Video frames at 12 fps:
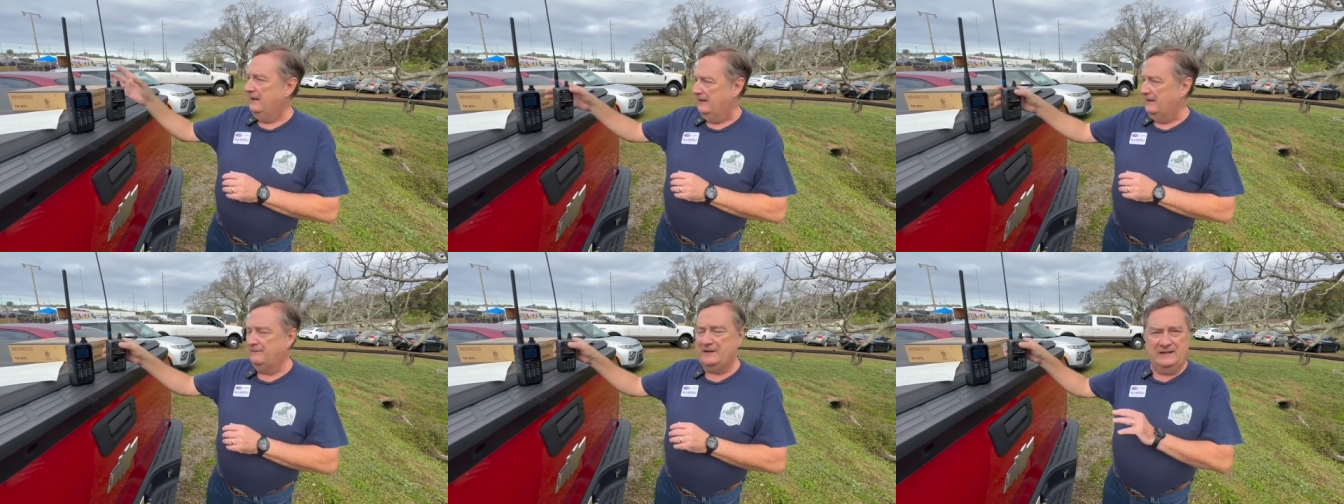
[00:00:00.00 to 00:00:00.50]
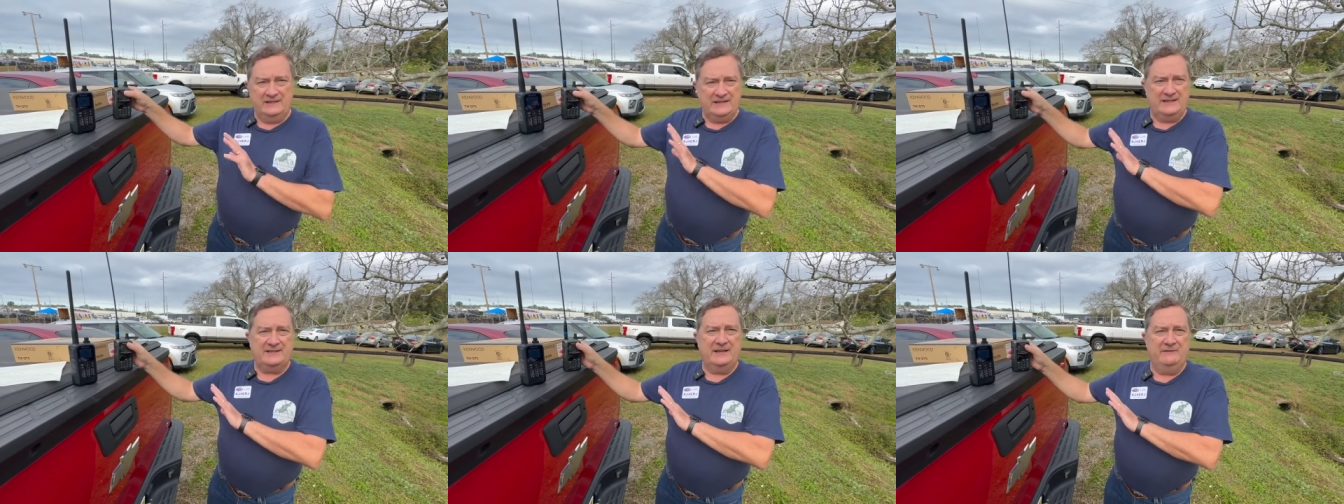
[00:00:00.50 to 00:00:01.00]
And I've got a
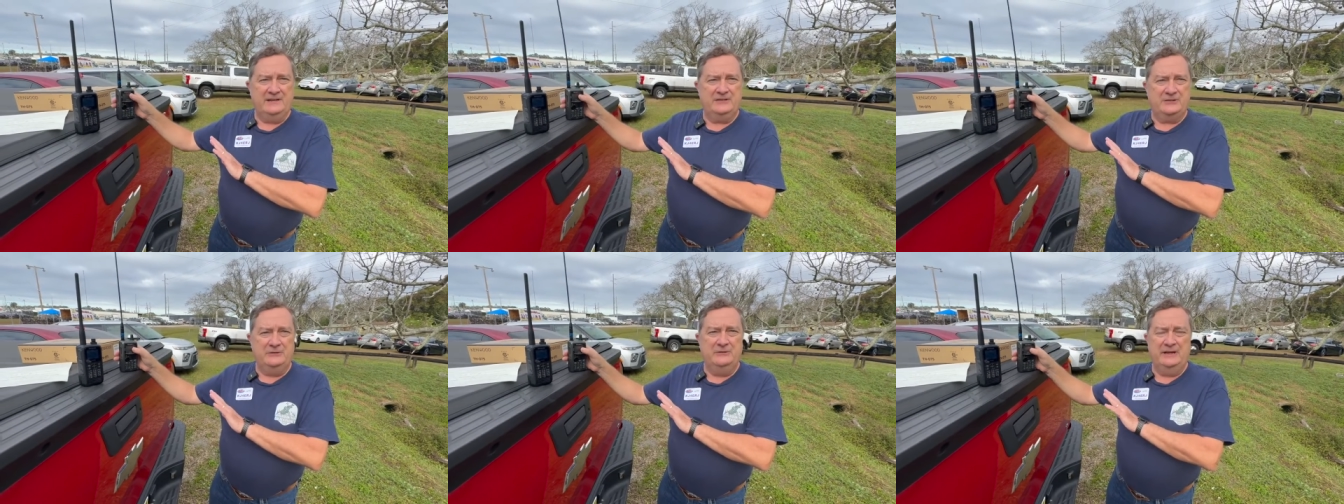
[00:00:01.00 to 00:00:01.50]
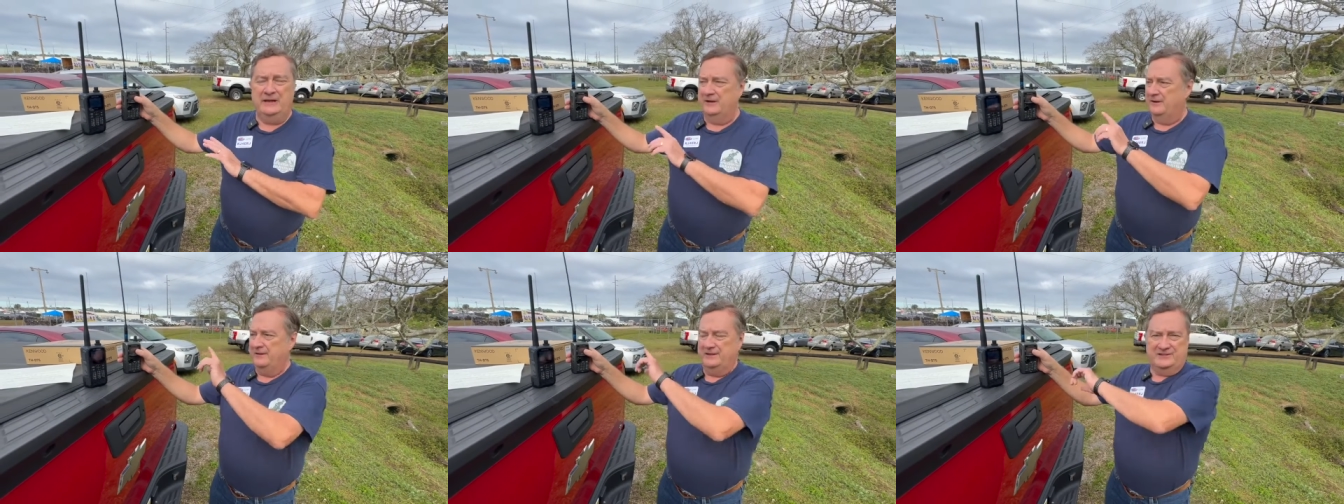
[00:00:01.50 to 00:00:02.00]
D72
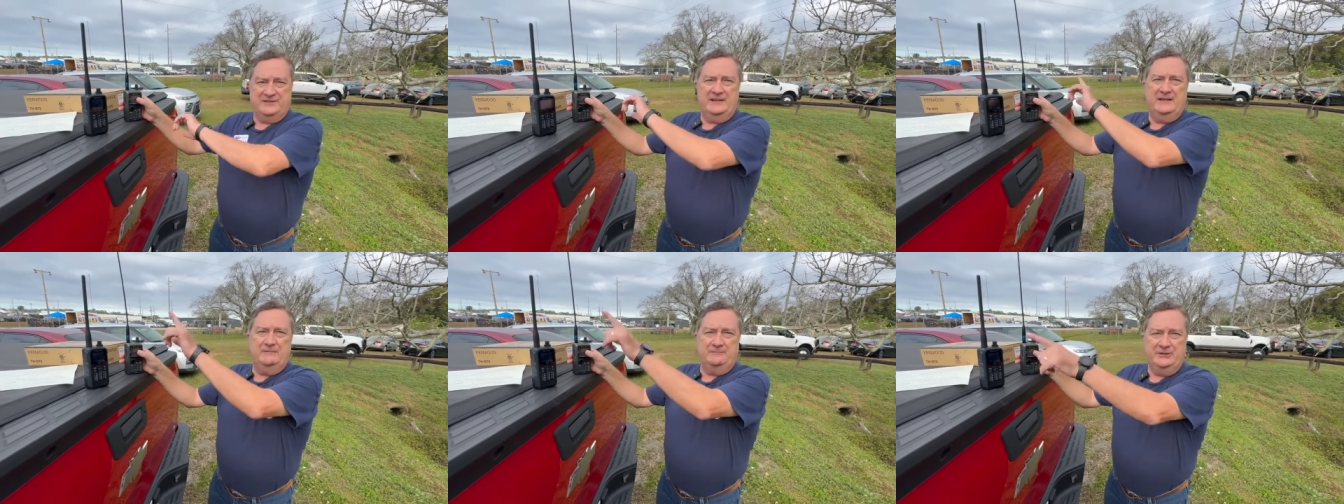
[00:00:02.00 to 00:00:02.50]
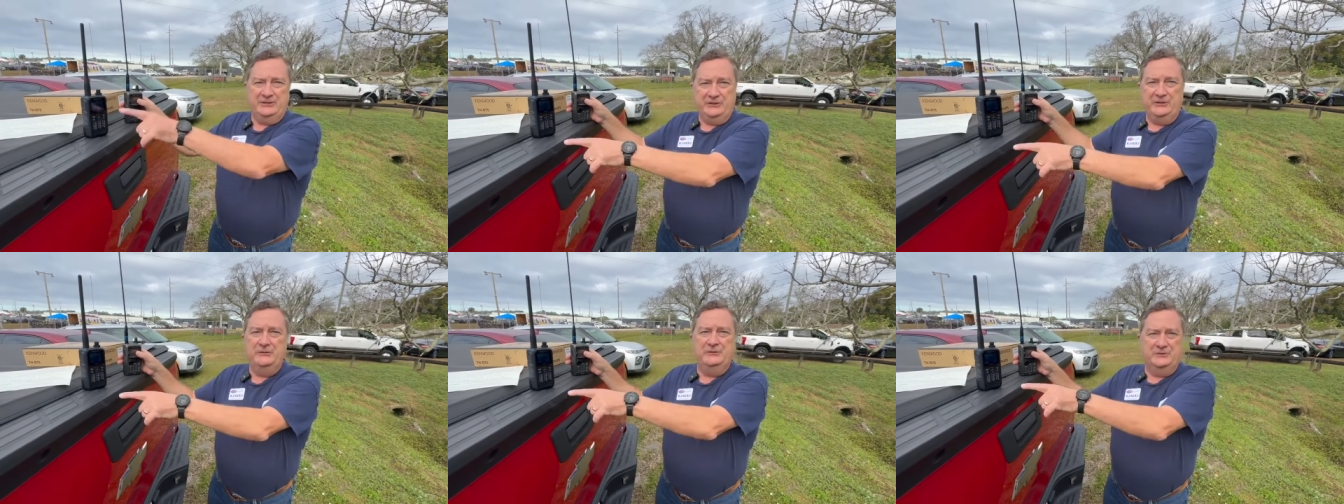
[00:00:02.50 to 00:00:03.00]
here that's set up to
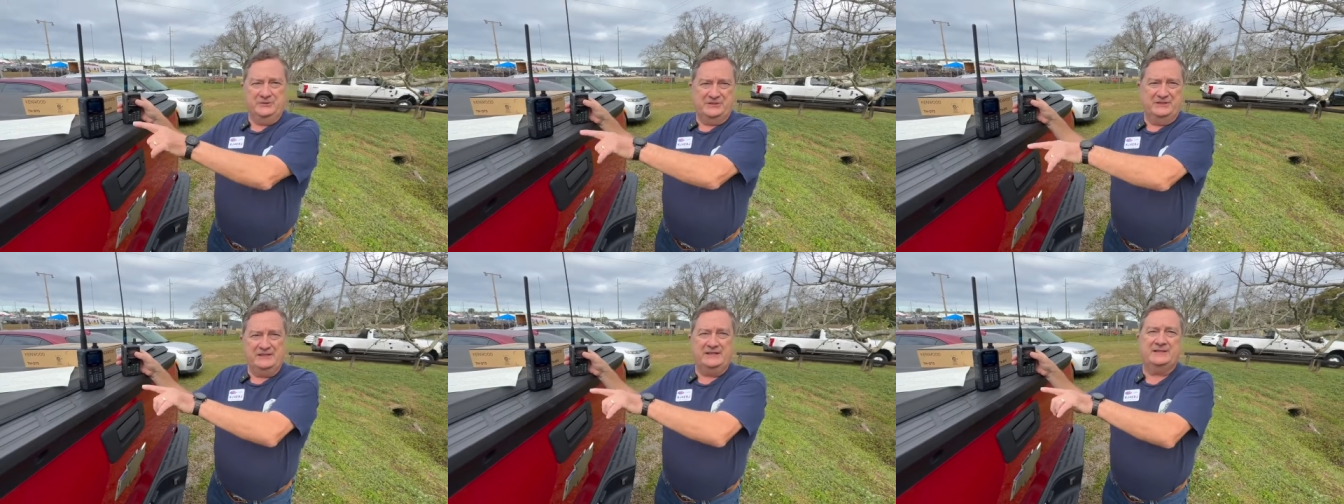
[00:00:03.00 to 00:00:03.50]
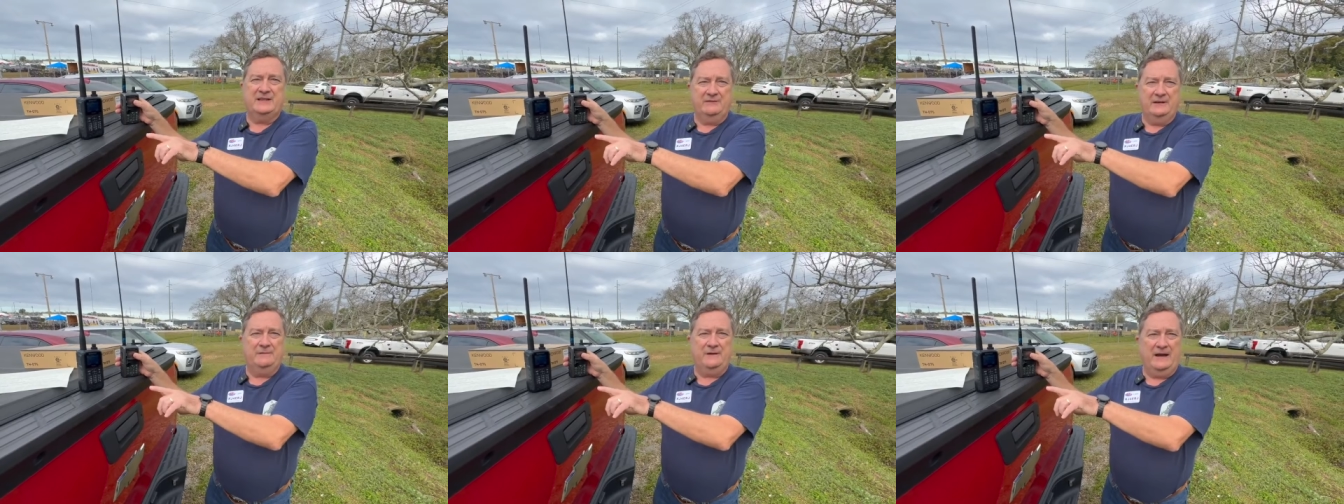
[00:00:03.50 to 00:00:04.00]
use the
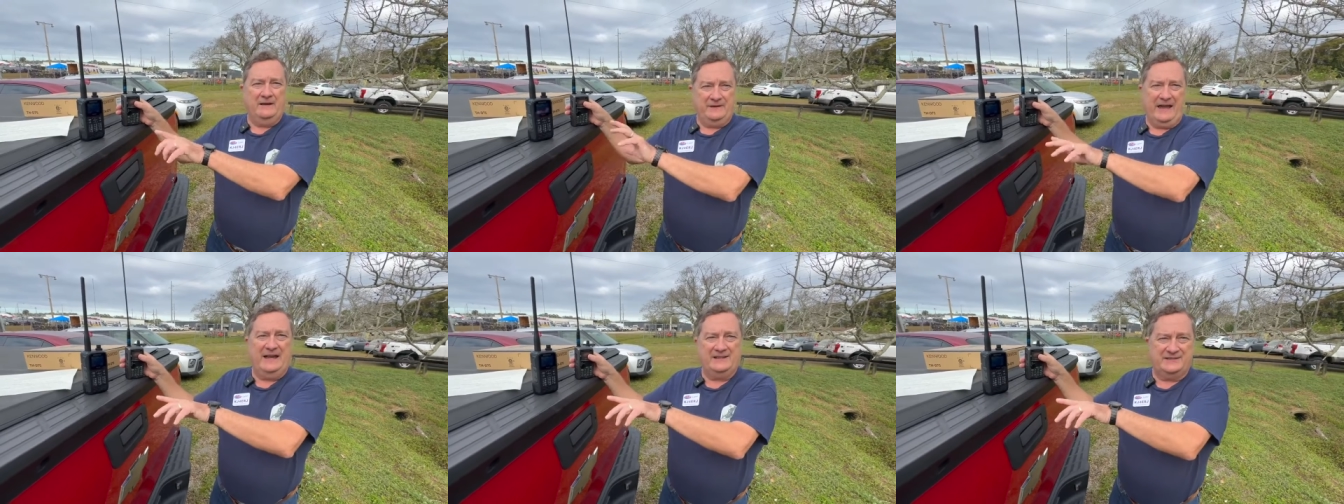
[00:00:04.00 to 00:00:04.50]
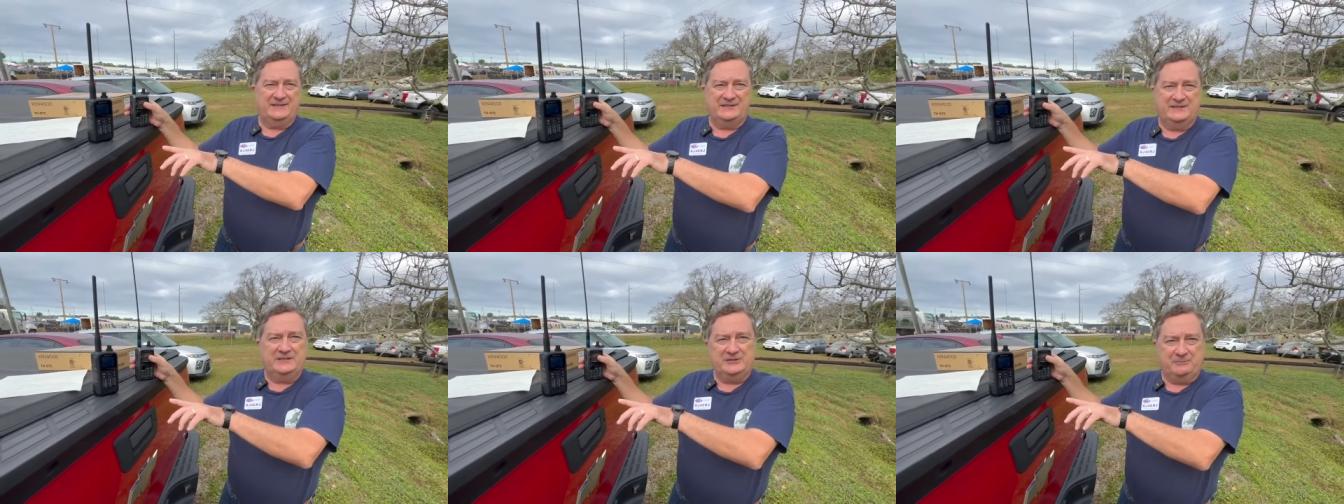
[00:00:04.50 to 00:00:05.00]
D75 as its
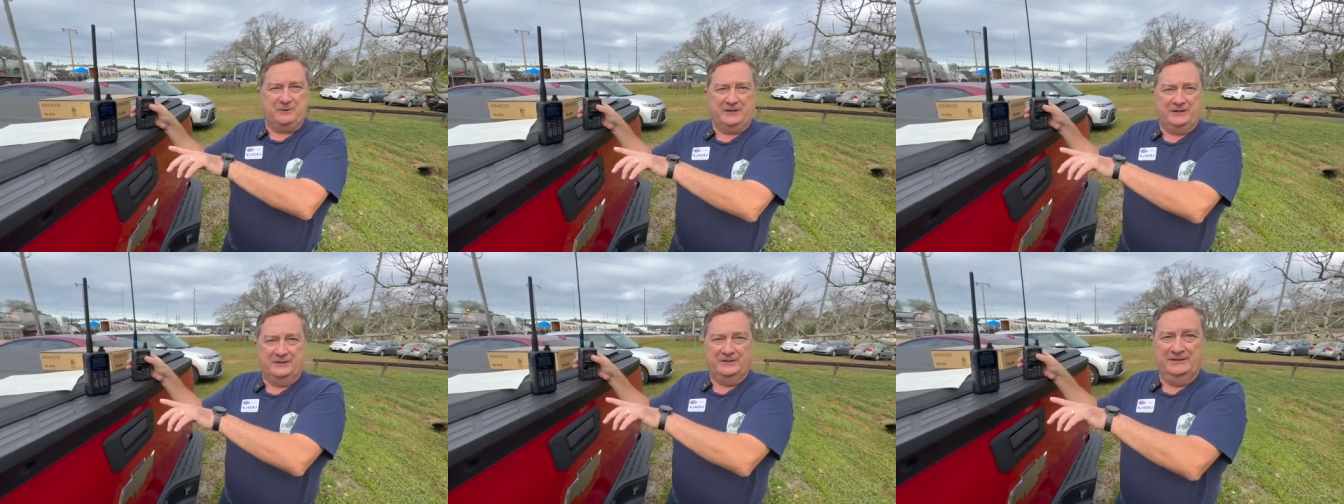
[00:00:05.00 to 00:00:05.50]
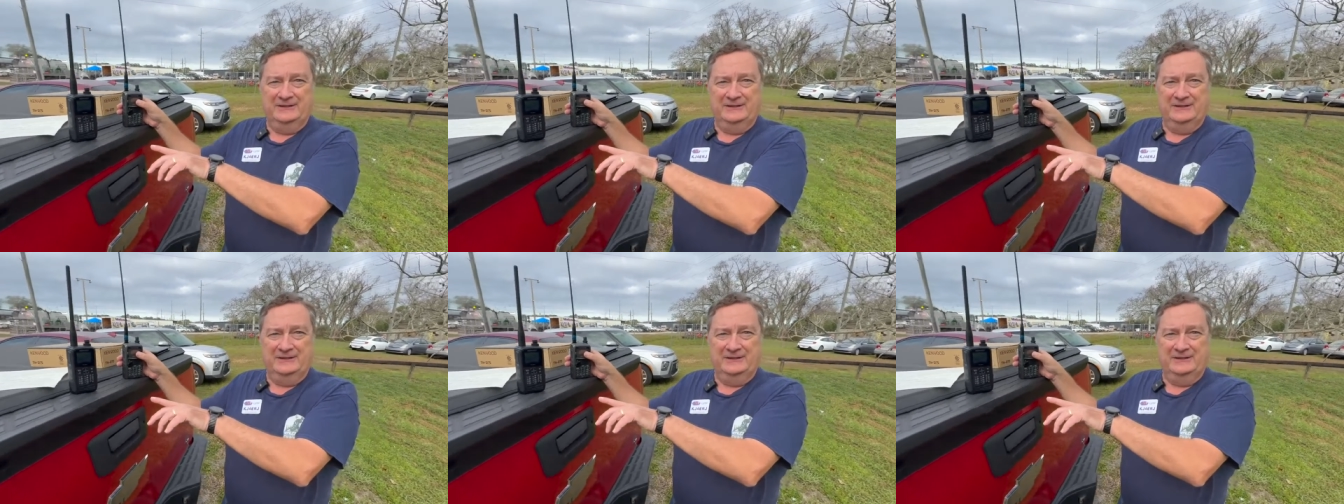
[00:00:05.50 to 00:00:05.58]
digipeater.